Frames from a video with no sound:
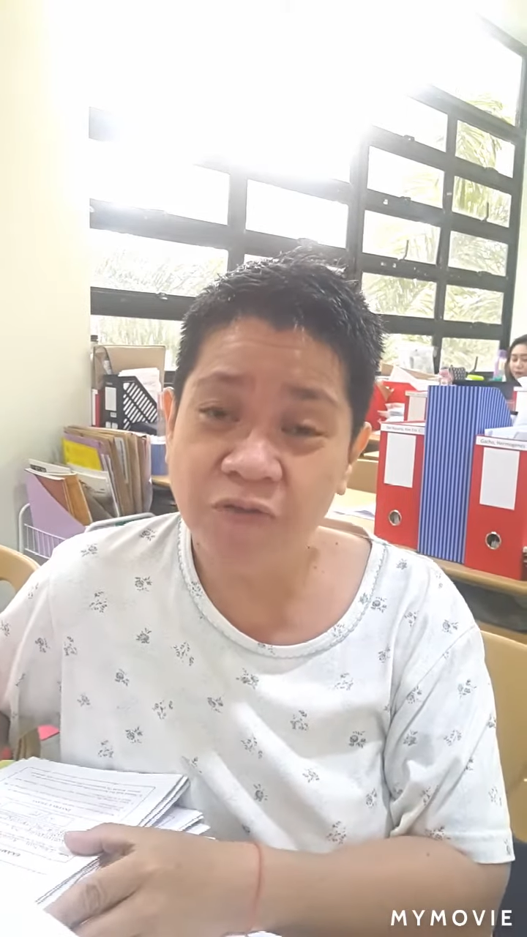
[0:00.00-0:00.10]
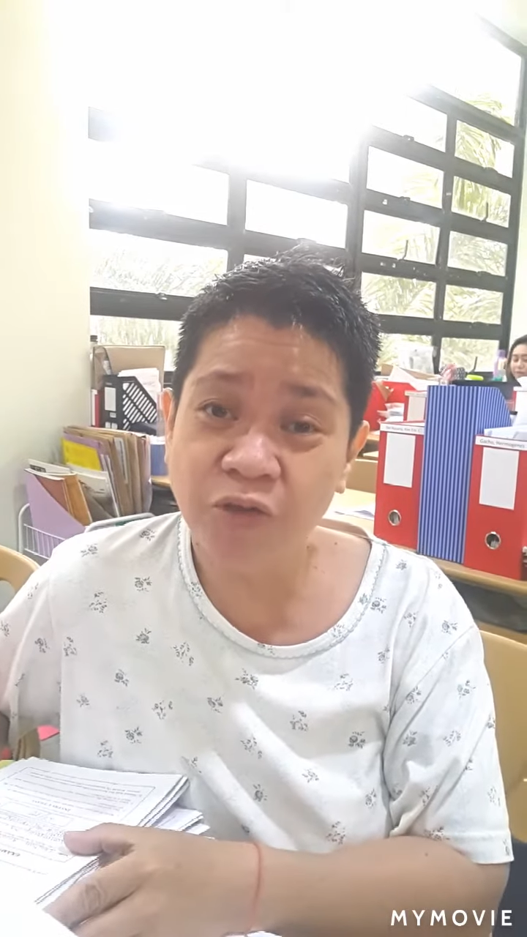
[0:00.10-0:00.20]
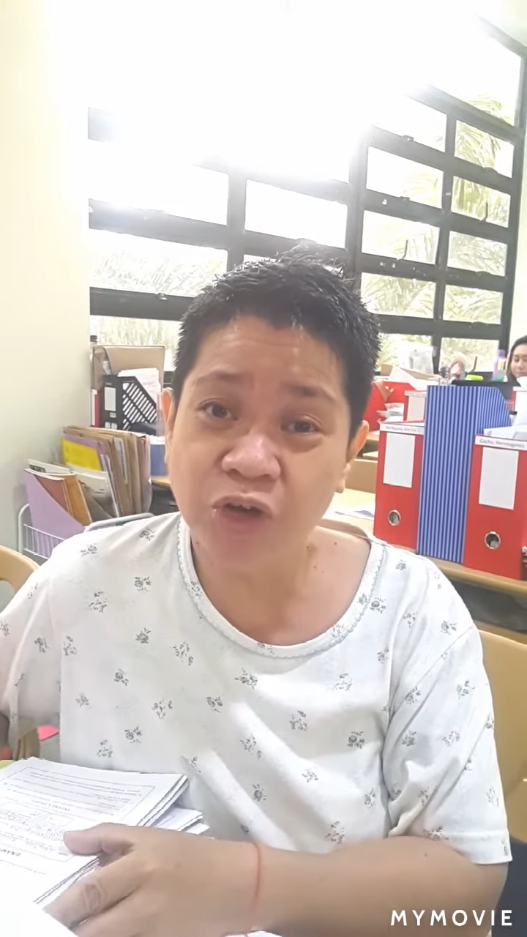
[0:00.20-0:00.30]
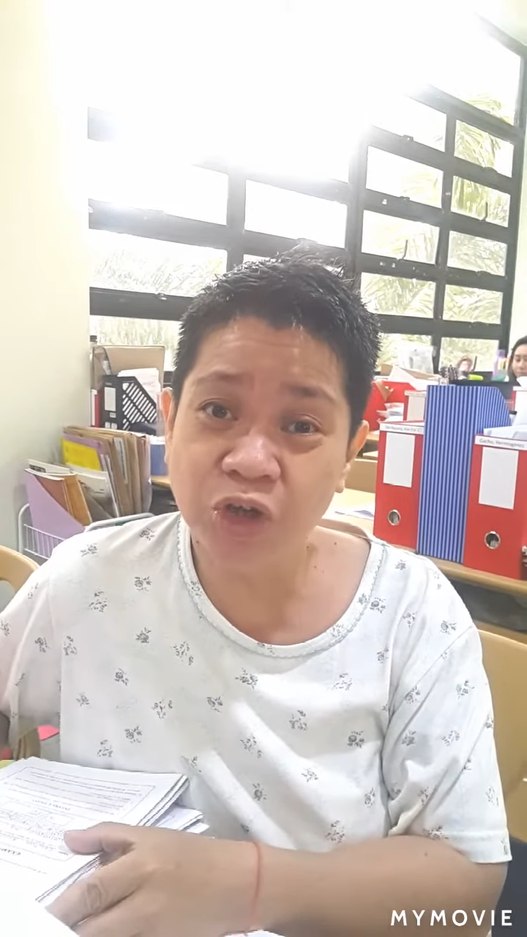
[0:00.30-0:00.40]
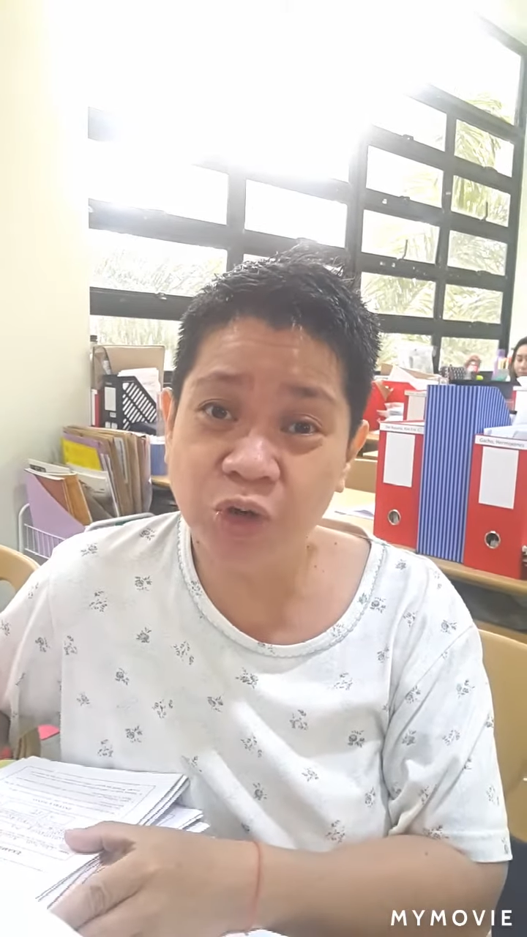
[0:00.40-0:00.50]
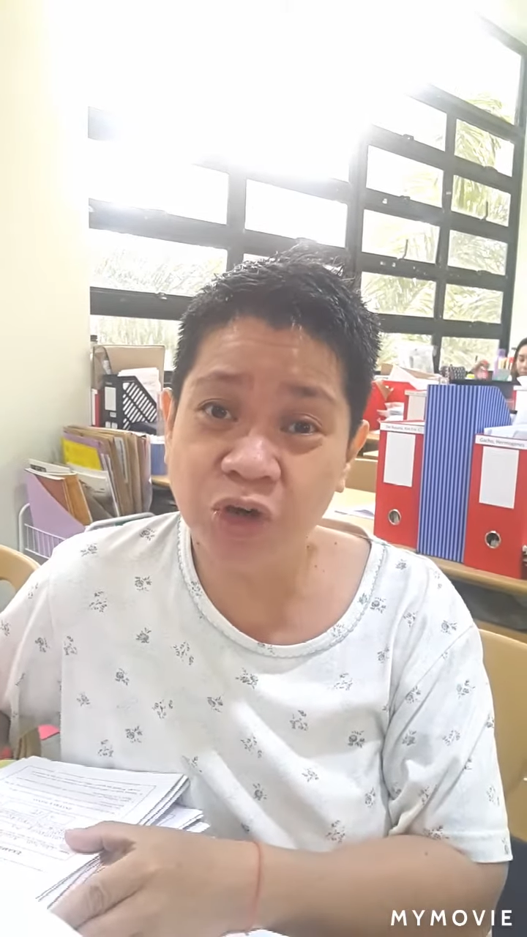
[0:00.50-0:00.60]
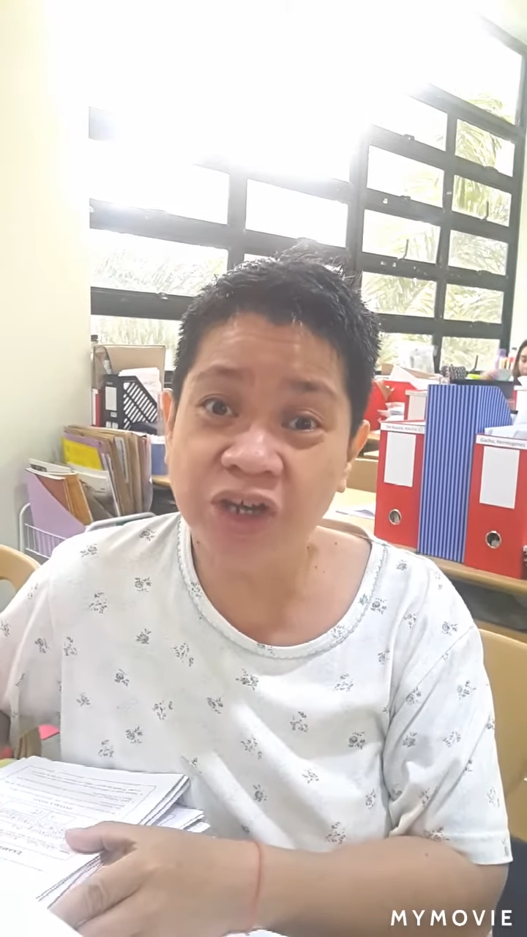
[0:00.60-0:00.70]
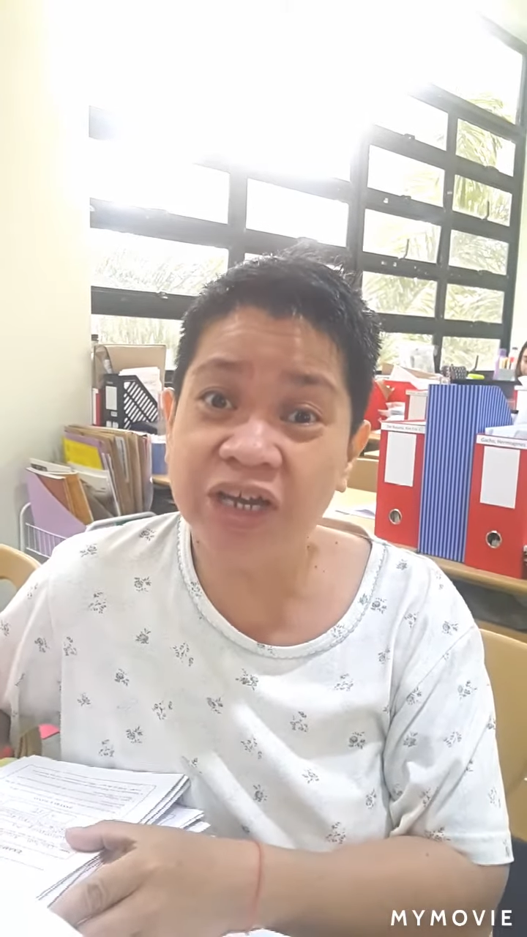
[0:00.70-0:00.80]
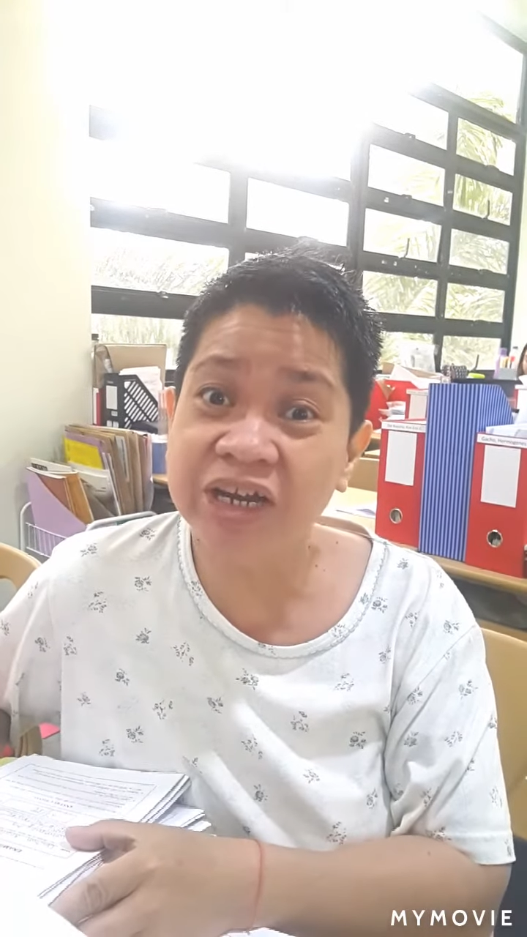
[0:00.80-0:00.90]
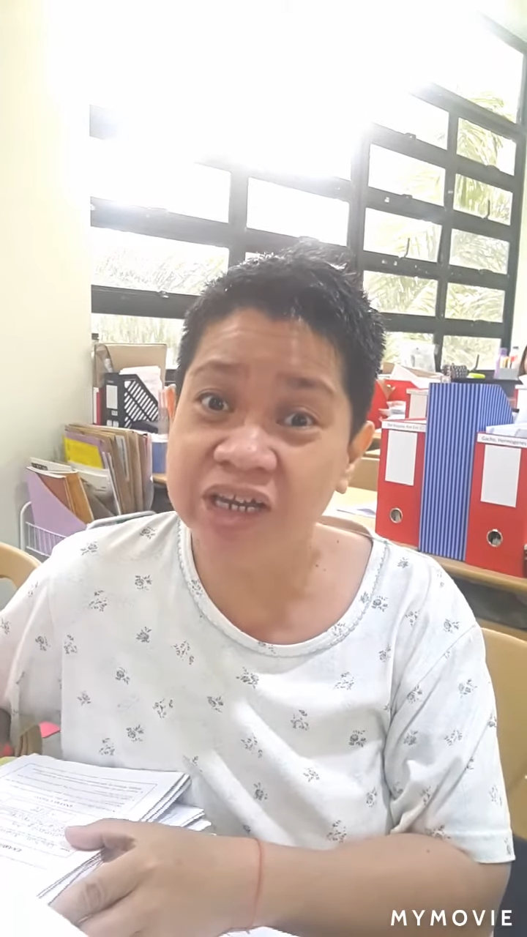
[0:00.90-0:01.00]
for
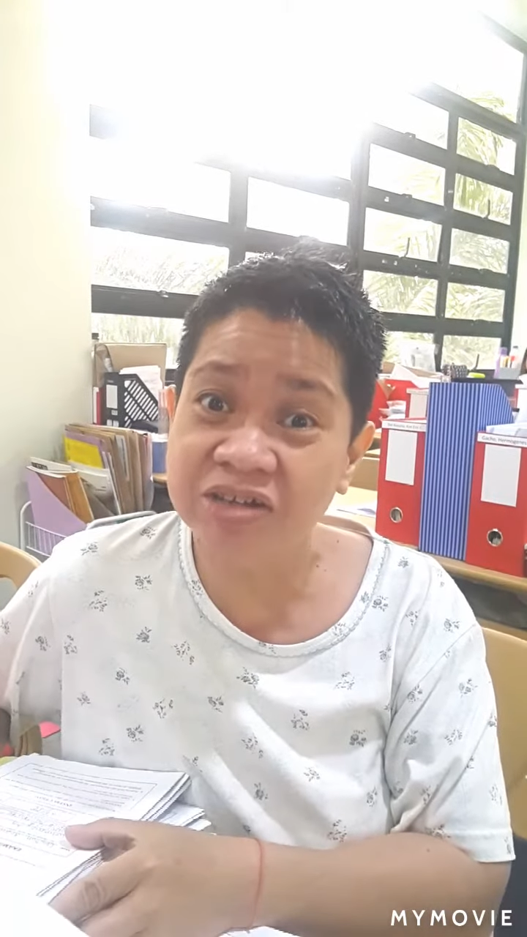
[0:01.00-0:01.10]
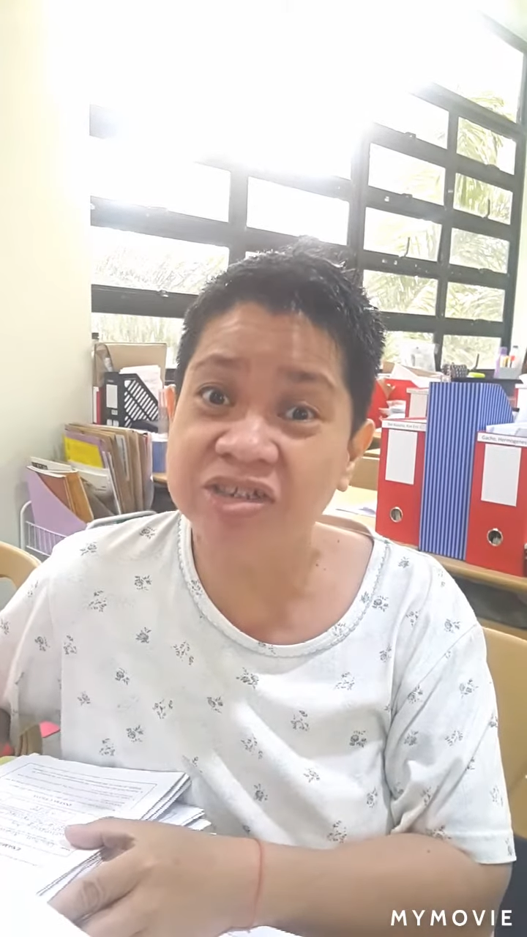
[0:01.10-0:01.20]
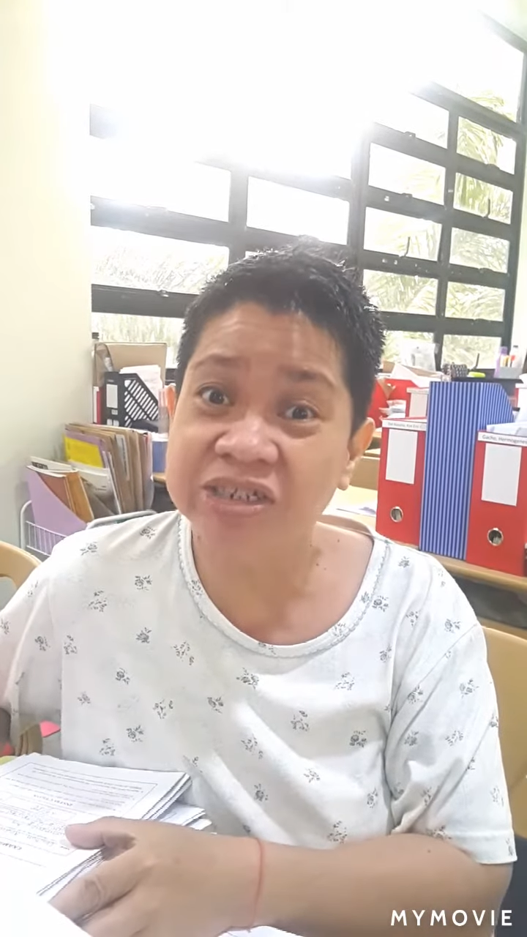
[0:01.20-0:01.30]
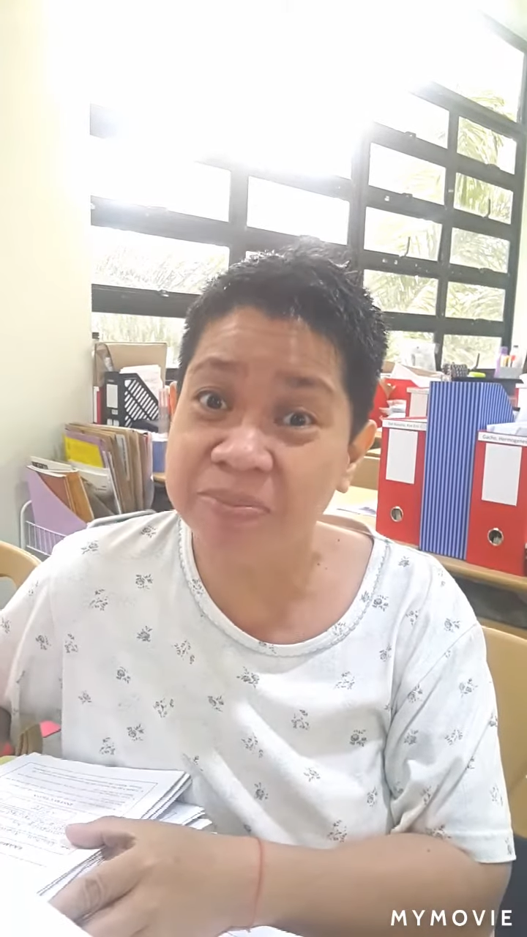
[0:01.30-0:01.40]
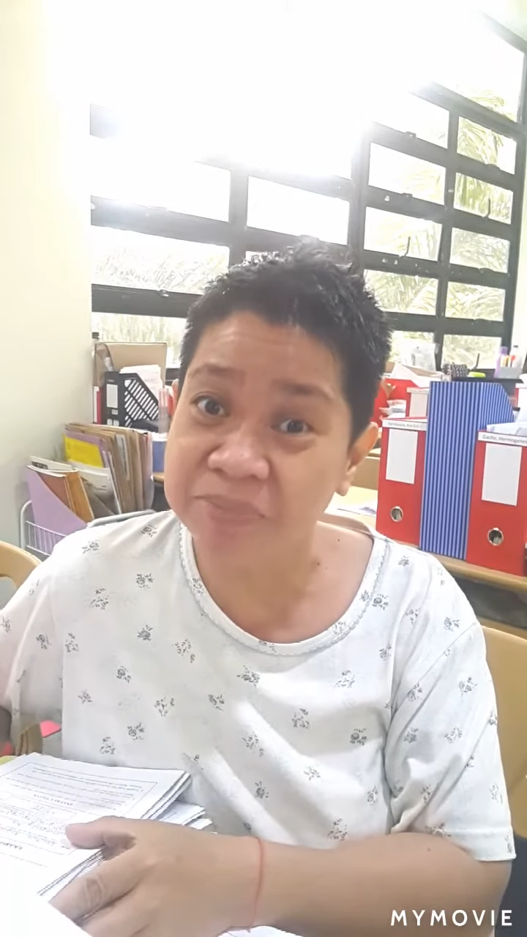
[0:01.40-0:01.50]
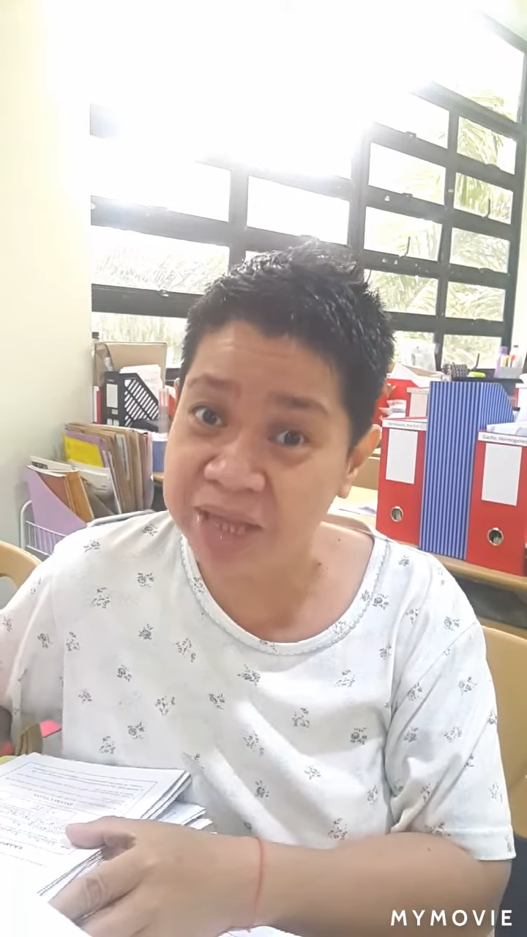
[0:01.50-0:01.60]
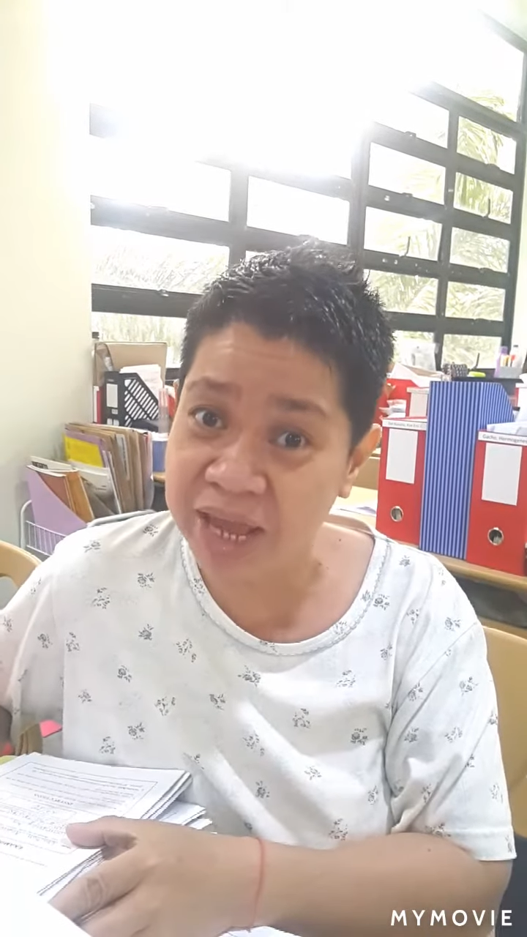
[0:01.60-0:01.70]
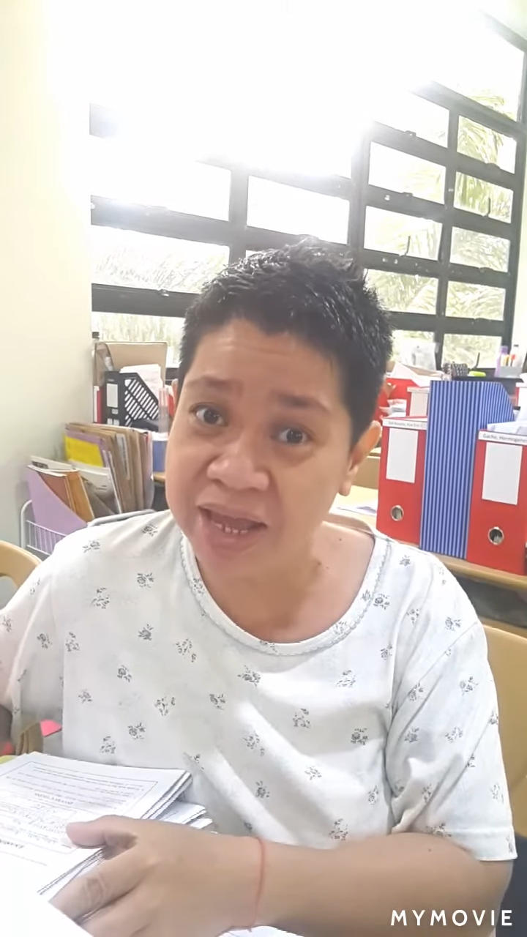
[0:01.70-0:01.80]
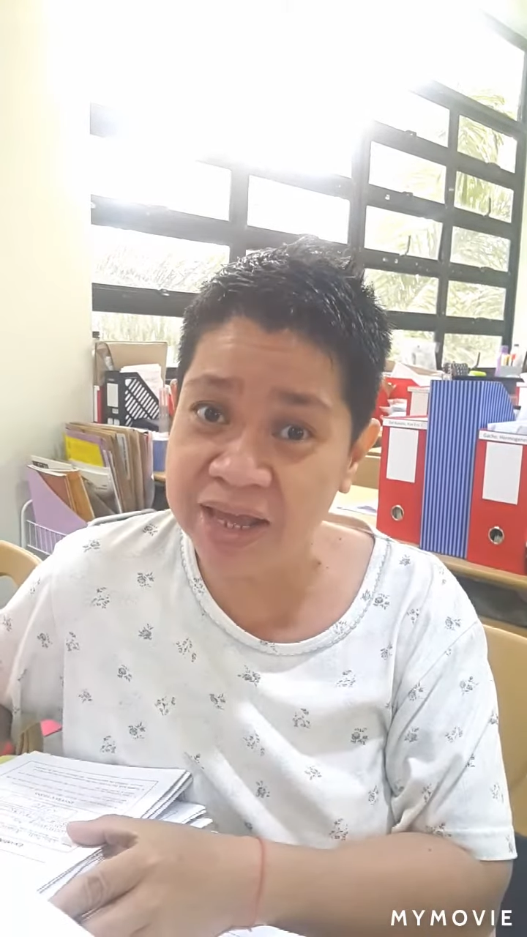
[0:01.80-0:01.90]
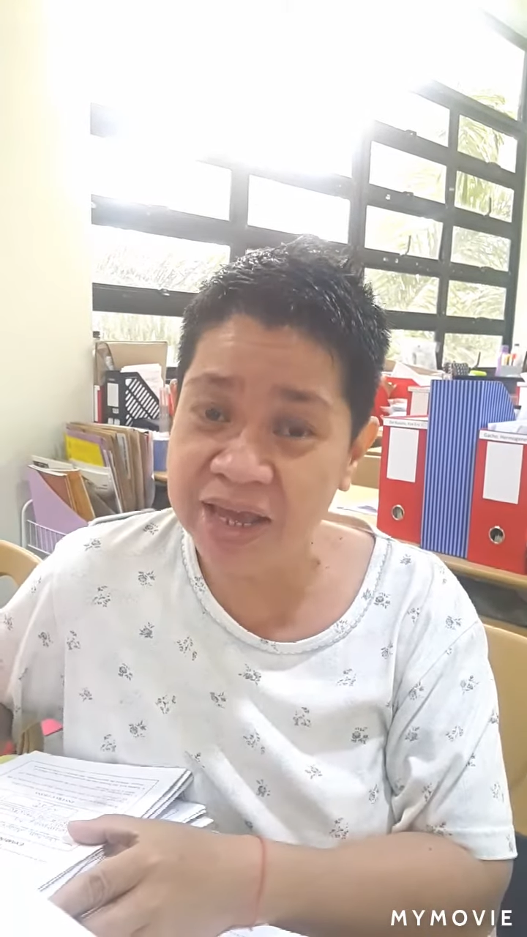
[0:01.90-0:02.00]
your career
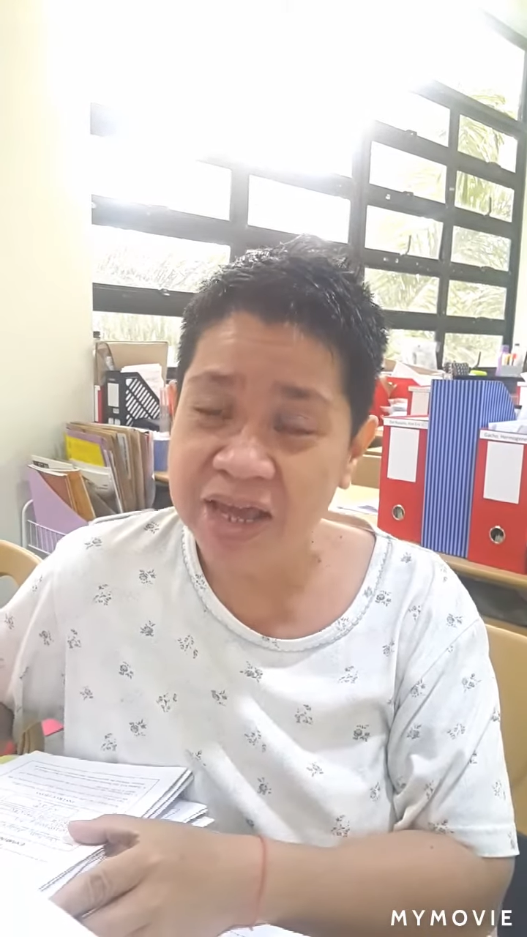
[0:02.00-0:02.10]
someday,